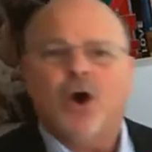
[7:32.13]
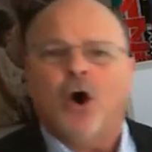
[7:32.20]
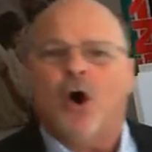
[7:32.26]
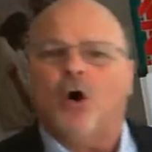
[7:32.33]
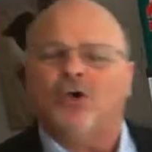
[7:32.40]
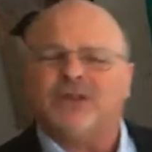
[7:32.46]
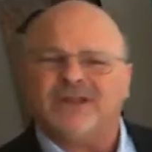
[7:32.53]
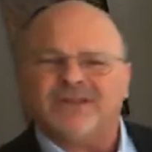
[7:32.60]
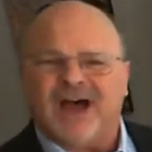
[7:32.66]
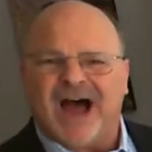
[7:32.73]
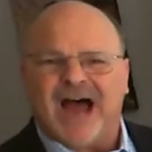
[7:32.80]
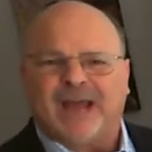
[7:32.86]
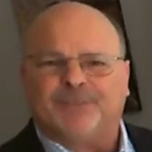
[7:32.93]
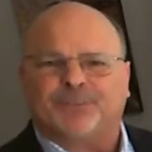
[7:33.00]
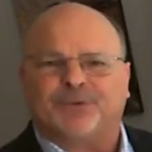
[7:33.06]
only the
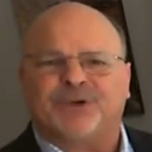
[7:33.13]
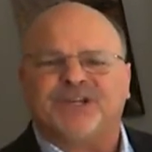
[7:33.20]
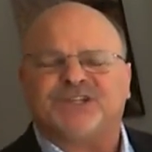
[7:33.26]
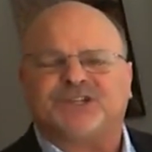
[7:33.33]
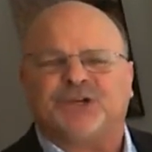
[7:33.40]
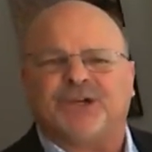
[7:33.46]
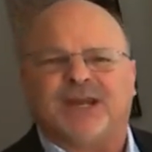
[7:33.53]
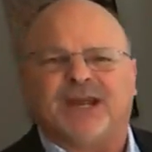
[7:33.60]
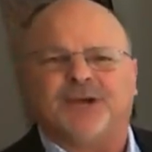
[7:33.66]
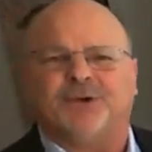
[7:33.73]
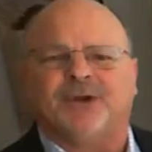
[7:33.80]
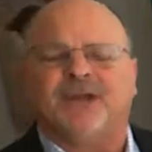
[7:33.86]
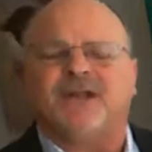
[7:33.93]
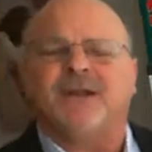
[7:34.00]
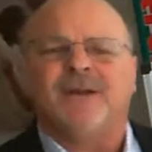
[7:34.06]
high priest could enter
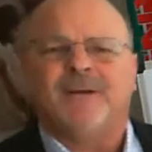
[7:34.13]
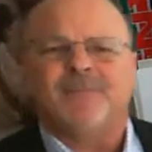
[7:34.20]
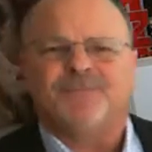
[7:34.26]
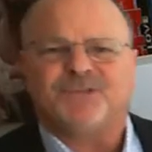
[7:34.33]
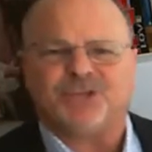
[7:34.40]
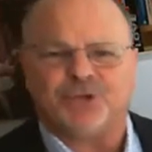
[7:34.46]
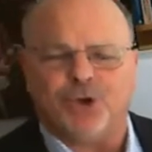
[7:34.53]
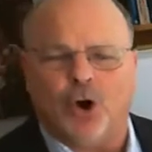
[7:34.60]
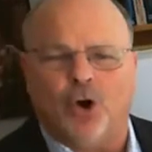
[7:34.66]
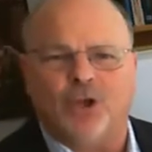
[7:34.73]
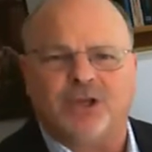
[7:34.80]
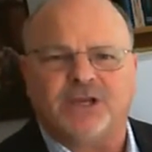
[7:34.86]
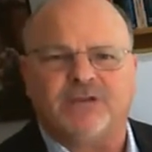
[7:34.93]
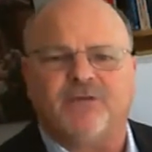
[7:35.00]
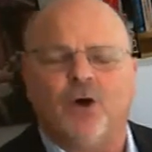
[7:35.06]
in to the
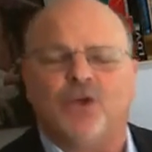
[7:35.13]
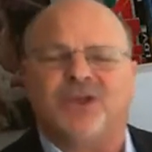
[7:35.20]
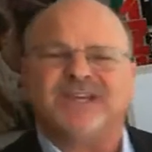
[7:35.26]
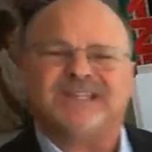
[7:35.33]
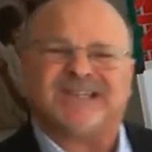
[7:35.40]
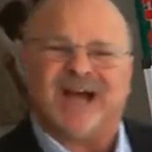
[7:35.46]
holy of holies.